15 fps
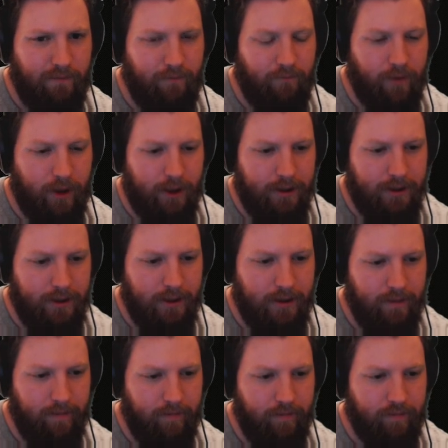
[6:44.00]
first,
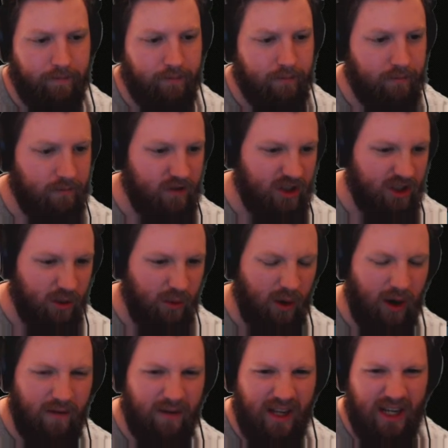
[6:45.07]
just so we don't
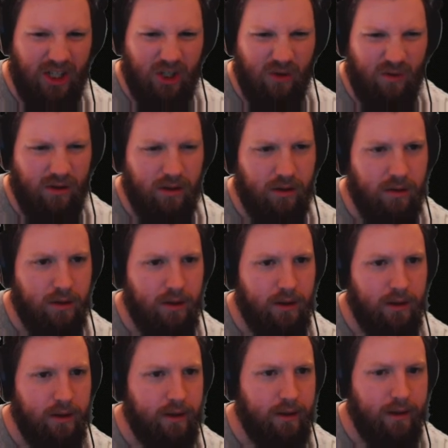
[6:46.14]
have any issues.
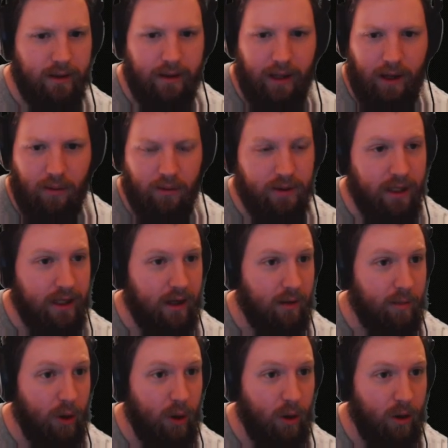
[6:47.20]
And that will take up
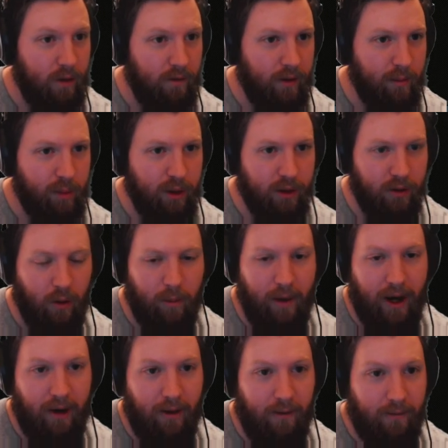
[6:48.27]
all of our political
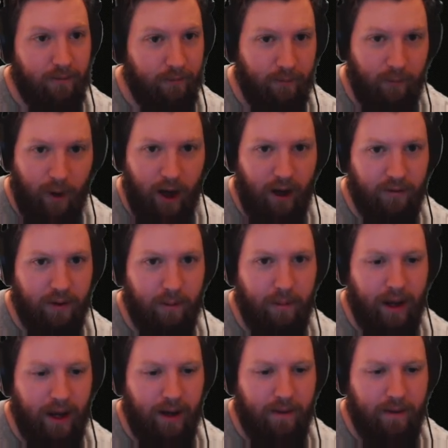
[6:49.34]
power right off the
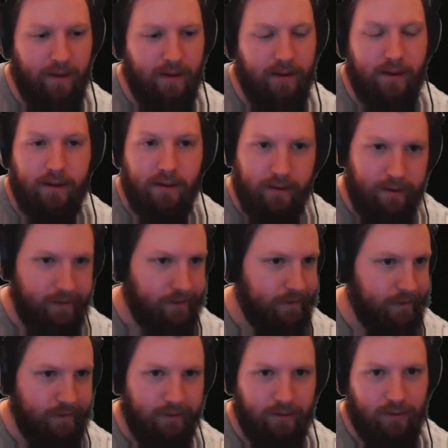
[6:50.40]
bat.
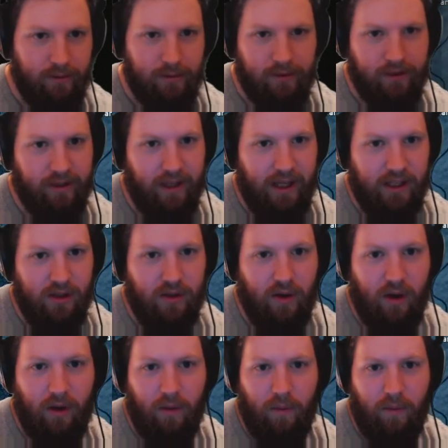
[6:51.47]
That's
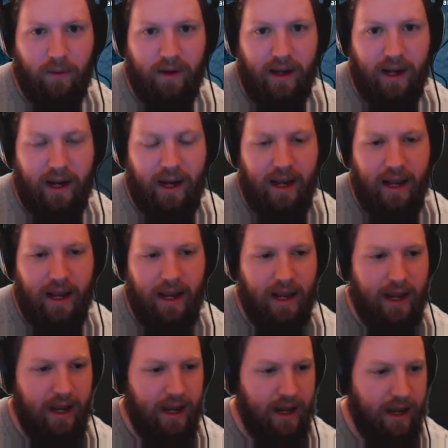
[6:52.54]

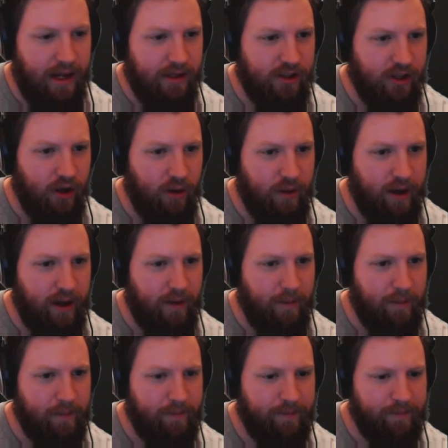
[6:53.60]
in stone
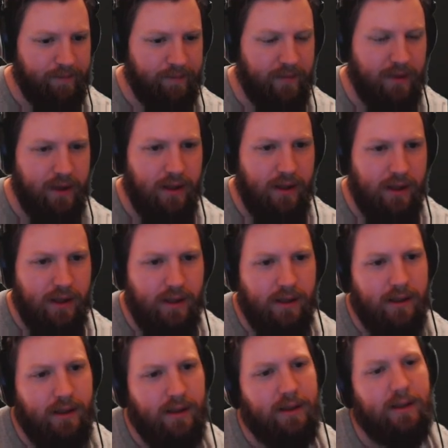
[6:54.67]
now.
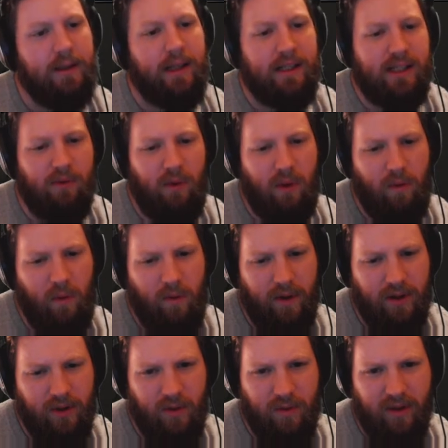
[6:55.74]
Let's see what we
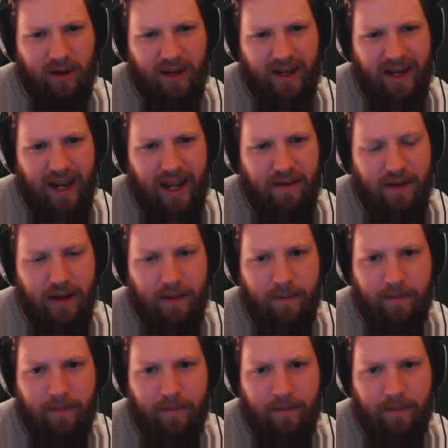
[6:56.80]
want to do with our navy.